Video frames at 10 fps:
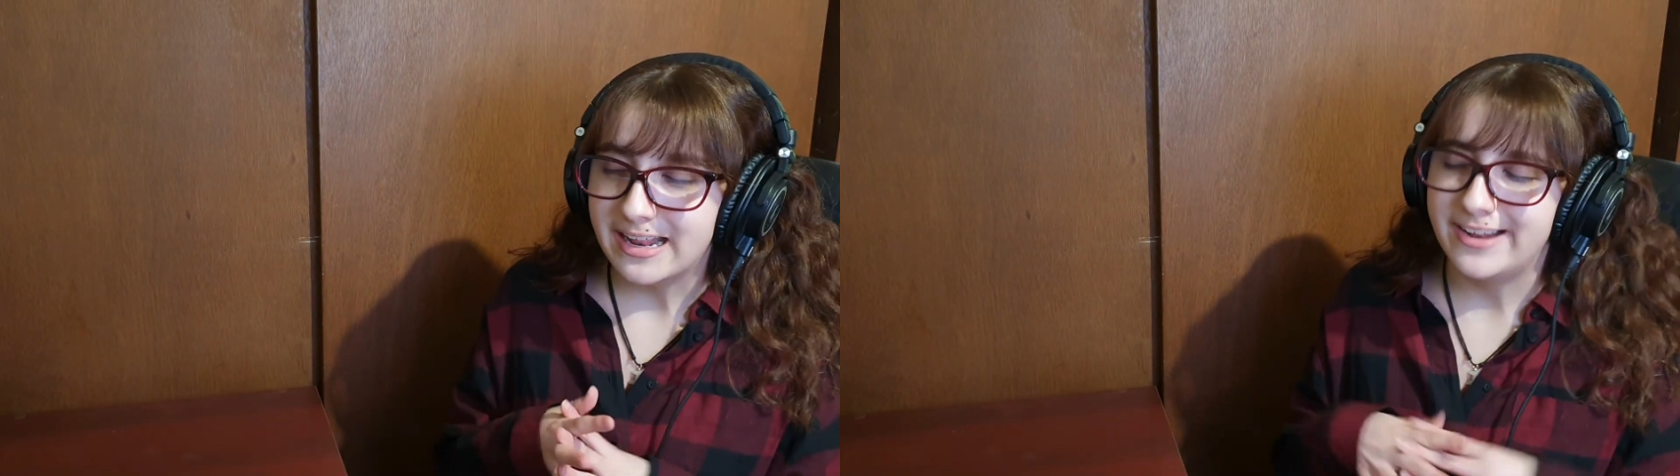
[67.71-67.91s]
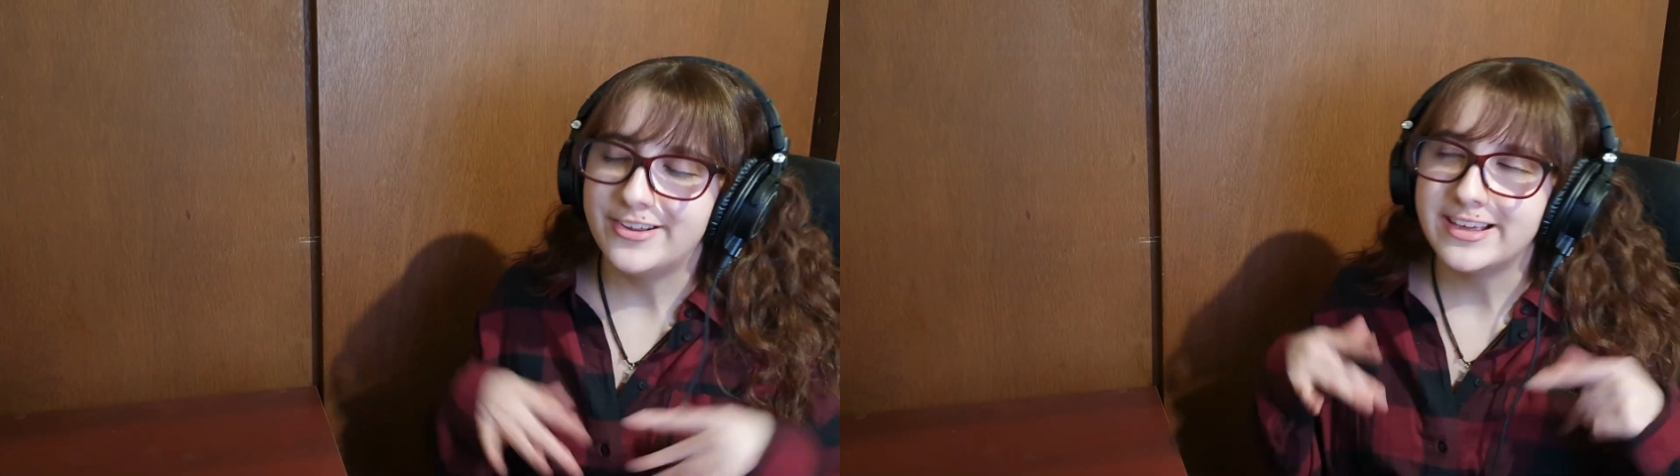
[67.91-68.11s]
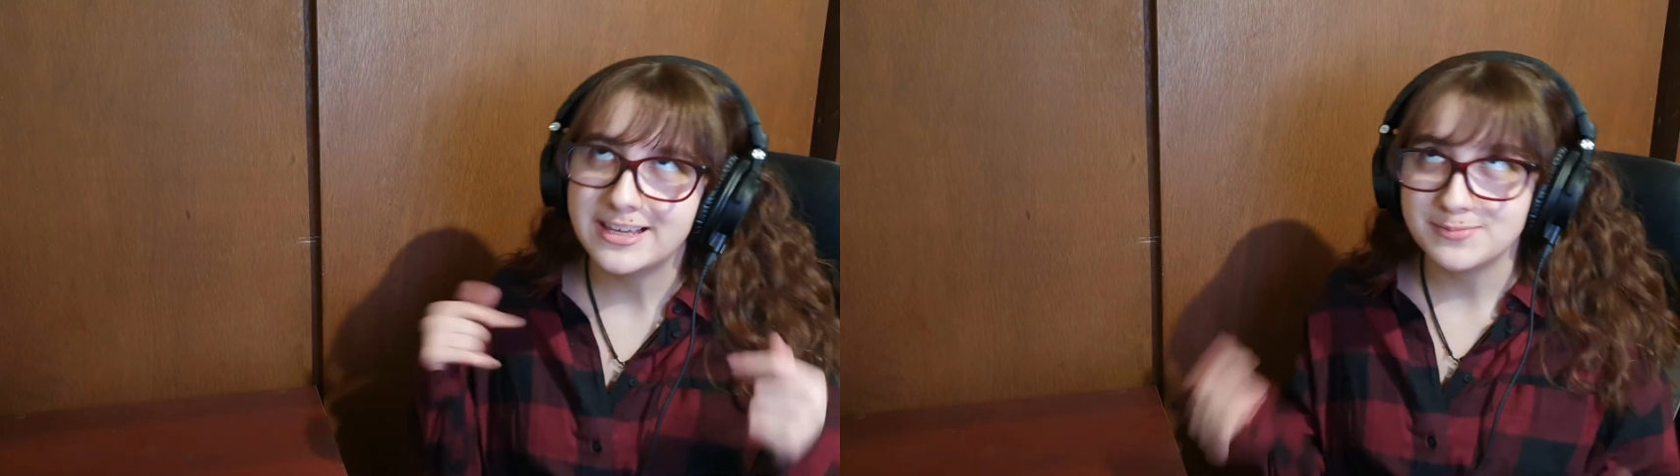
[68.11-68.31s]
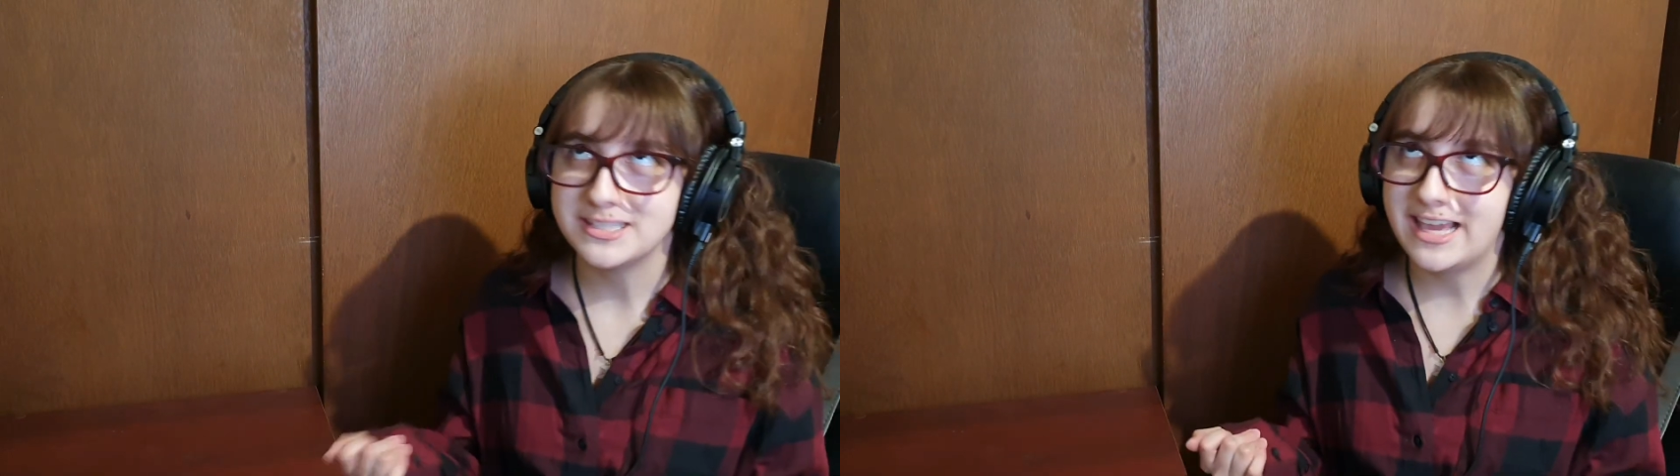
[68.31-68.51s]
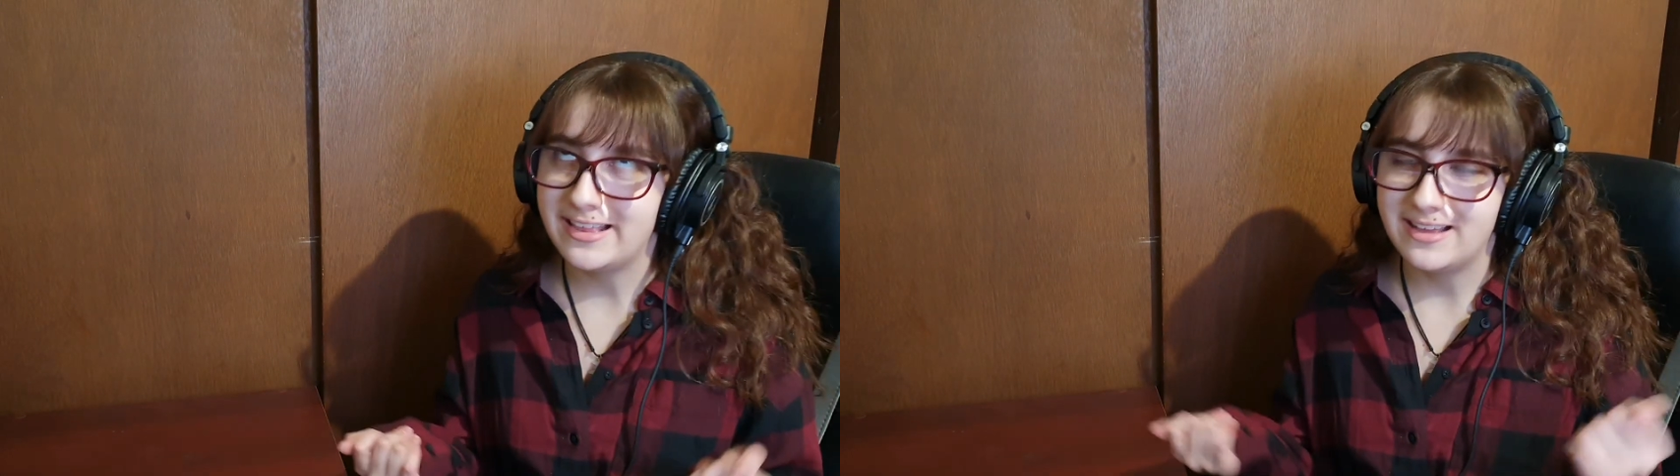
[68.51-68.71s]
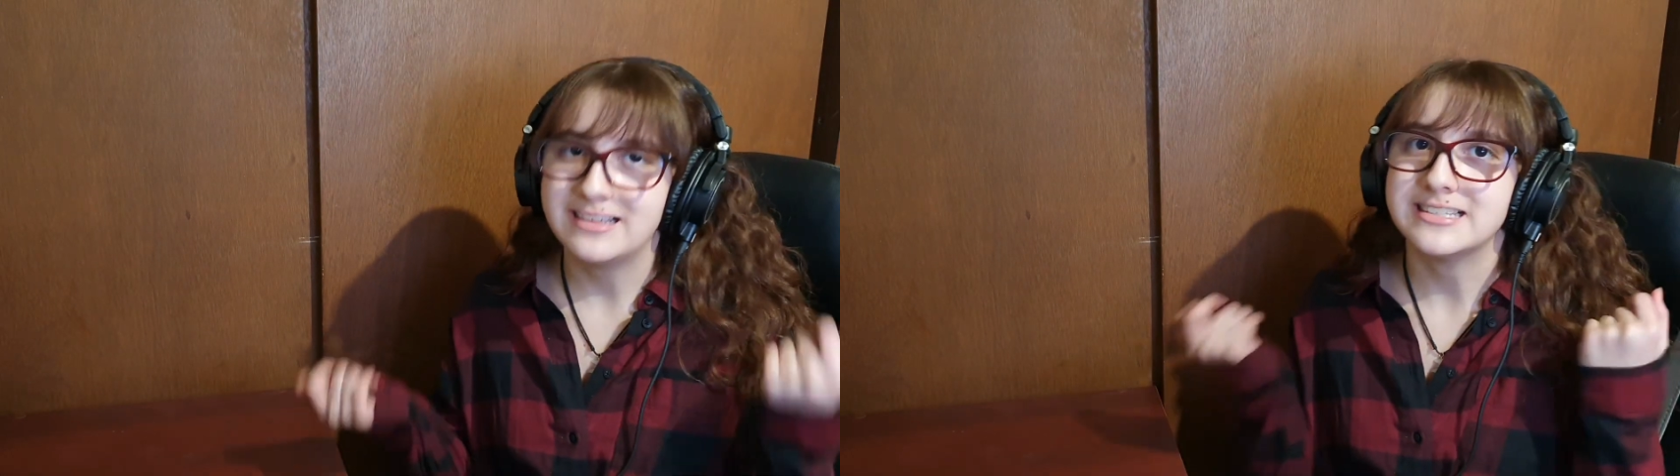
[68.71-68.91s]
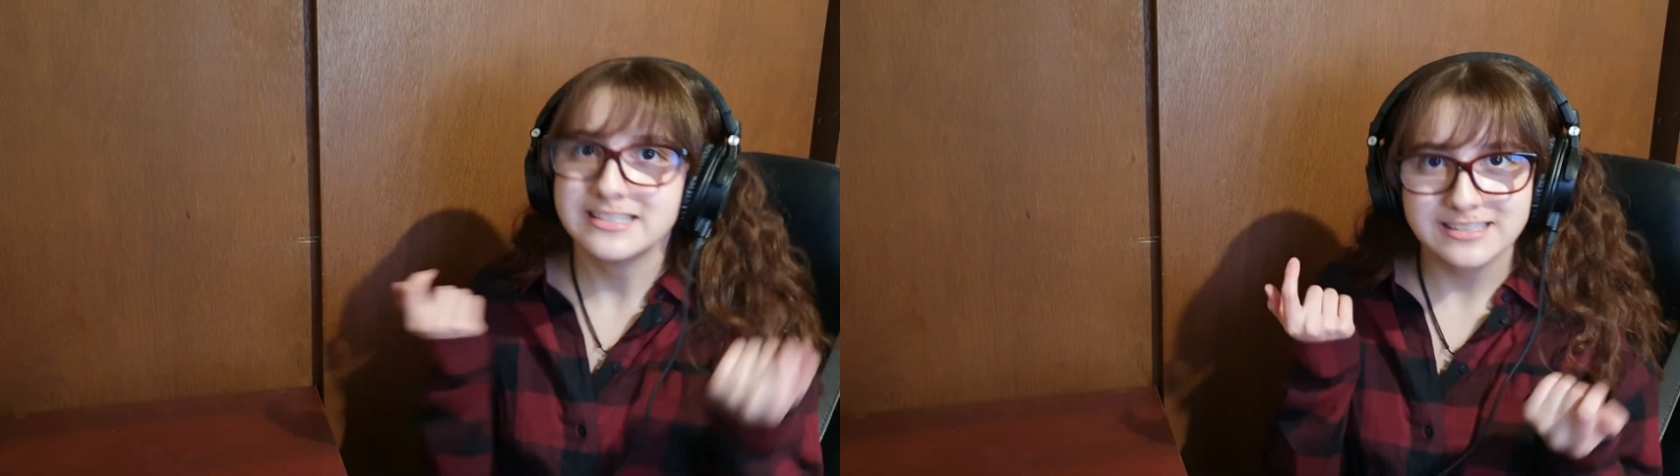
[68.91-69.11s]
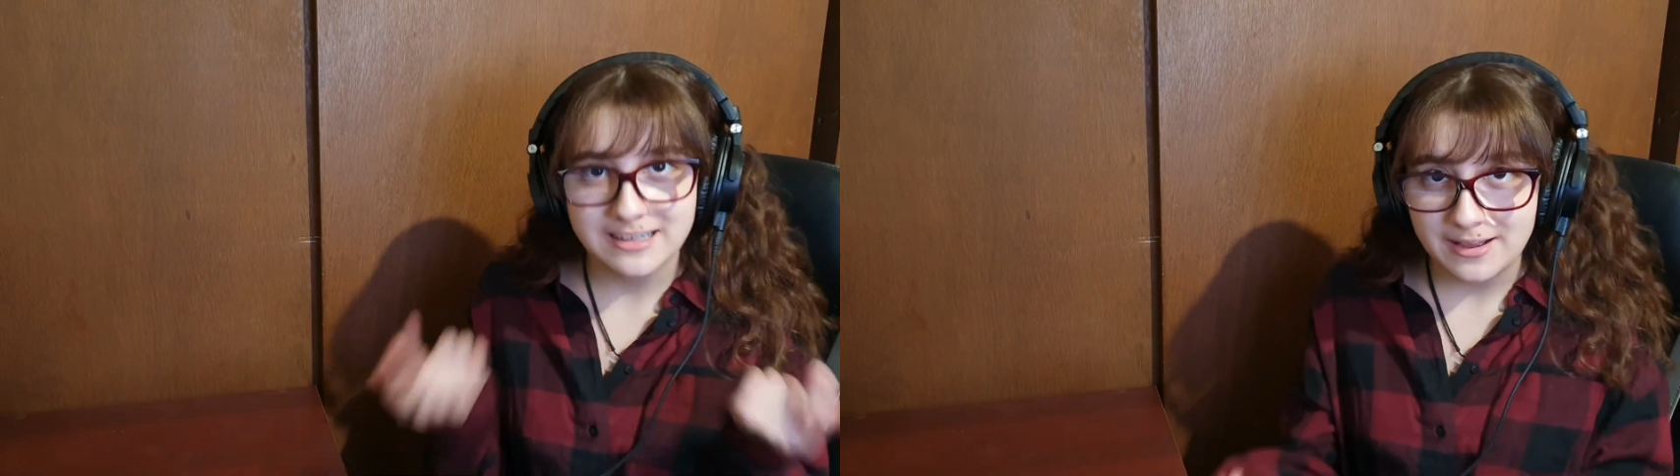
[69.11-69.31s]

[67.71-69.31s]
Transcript: And I know I keep saying that because